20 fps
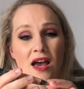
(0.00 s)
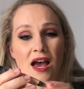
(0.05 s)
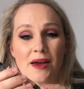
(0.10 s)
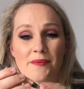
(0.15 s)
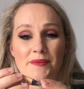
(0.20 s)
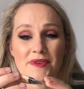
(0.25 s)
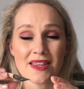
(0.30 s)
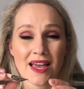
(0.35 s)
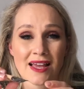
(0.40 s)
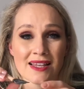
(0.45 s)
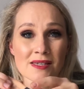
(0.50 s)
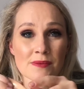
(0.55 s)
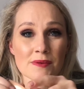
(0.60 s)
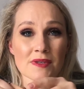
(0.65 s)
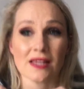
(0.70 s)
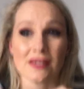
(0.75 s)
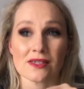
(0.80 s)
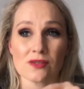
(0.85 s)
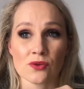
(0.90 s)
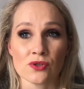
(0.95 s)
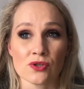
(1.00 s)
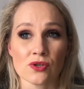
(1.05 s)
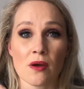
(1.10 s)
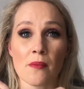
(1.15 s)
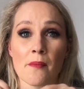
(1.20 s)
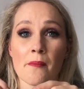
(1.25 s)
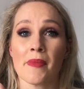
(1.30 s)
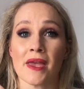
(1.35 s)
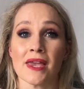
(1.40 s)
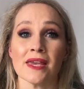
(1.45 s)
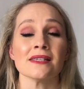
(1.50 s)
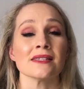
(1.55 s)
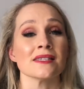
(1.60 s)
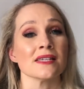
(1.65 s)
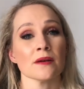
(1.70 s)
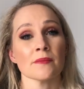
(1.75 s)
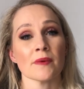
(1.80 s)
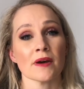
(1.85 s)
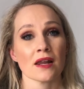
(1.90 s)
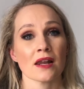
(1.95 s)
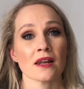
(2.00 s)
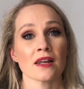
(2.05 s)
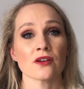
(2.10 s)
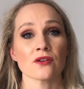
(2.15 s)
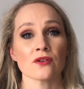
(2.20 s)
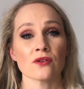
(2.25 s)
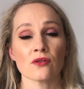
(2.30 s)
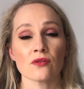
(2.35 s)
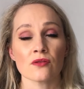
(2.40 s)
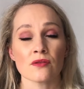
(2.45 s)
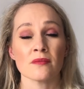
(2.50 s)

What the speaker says: I mean, that's something that's also amazing about LA Girl,